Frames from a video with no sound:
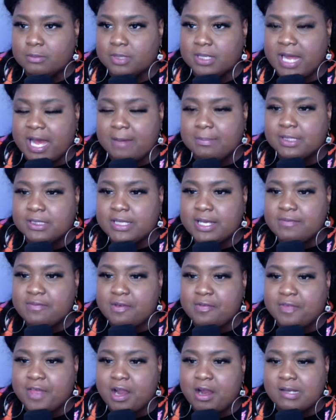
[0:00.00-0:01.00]
but i believe
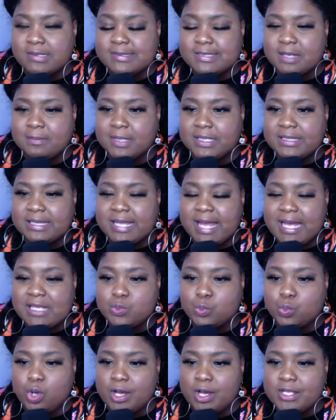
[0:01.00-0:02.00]
that there are some
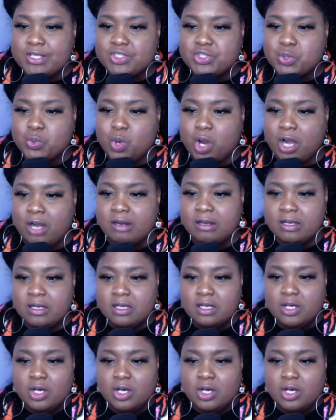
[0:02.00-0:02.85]
elect ones who are